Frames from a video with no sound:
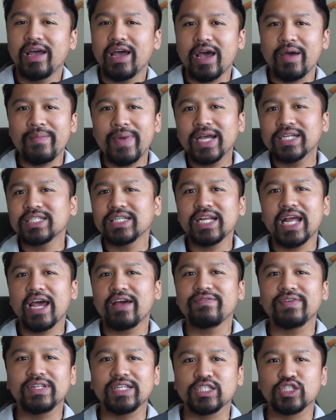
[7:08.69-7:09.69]
Imagine
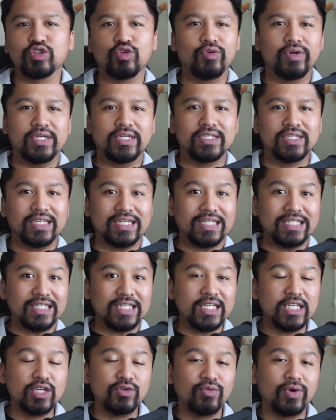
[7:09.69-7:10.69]
having the choice to
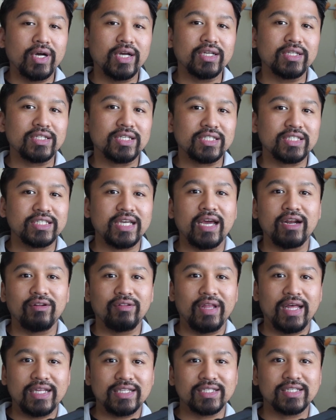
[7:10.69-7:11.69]
continue on to
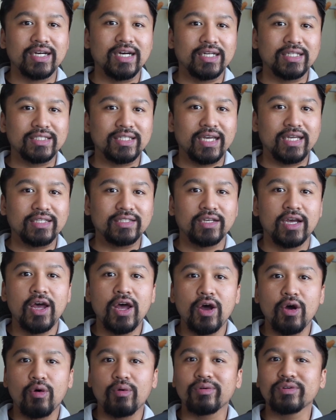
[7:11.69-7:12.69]
Shadowlands content
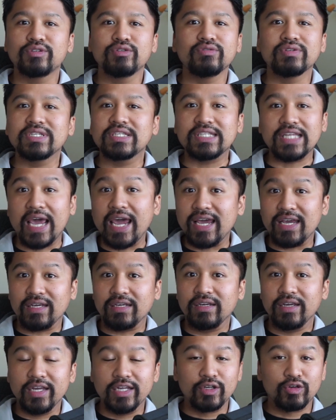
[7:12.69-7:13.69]
or to
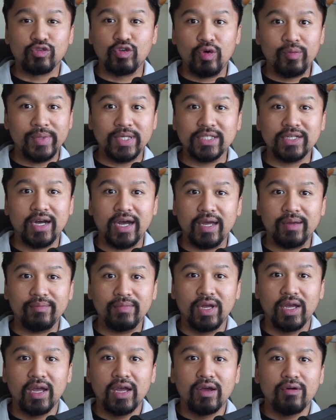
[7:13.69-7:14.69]
stay in Chromie
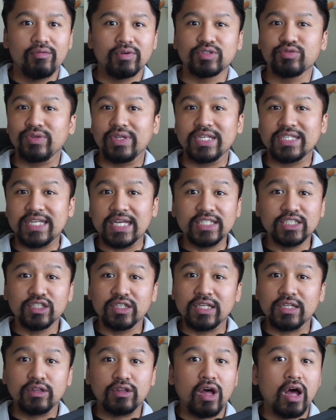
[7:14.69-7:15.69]
time, which will
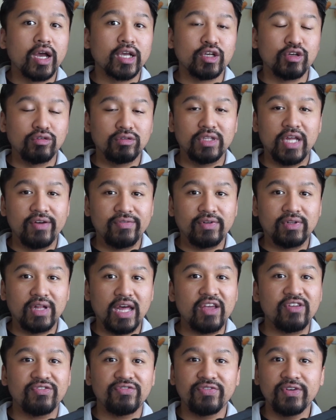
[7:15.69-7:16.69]
essentially lock your level
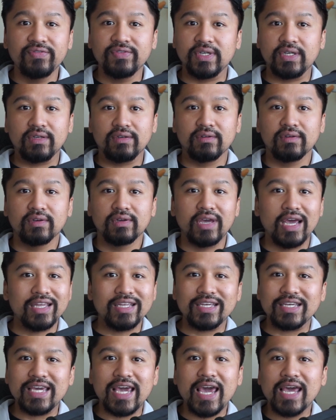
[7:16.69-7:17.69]
at 50 and
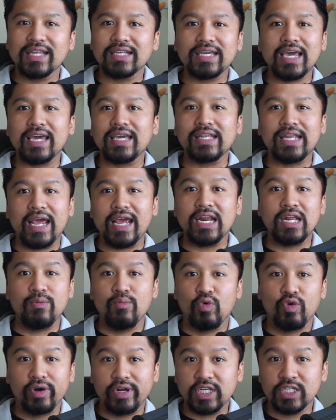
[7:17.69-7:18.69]
you can't gain any
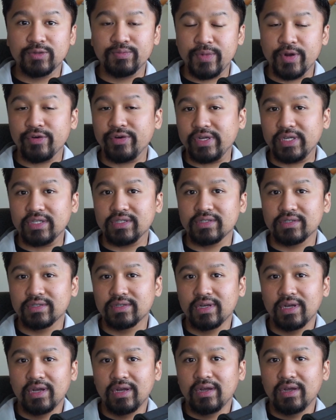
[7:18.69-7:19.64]
more experience.